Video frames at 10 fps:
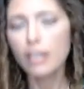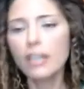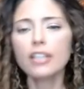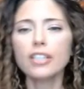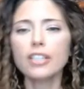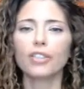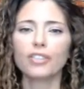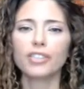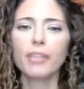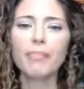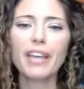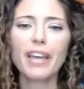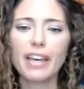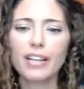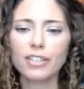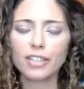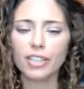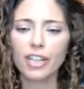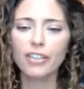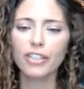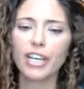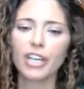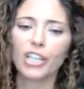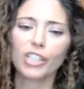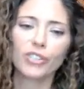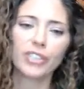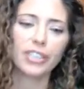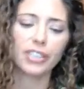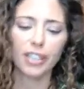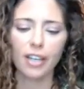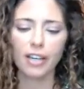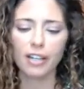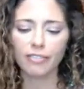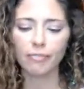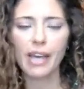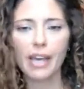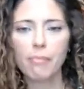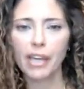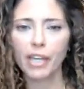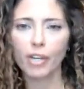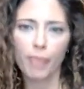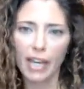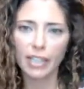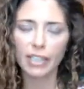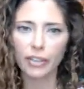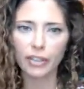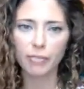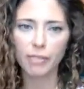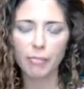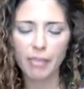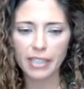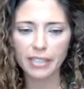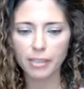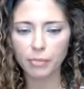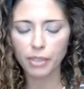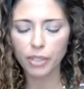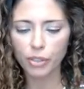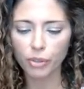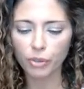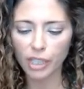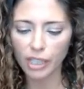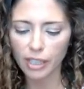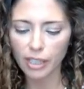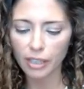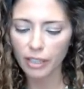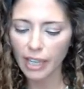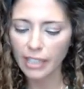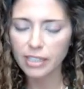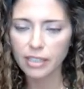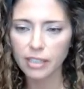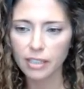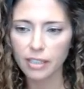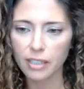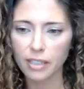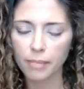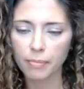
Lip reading: So there's something else, another characteristic of Mycobacterium that makes them unique, and that's a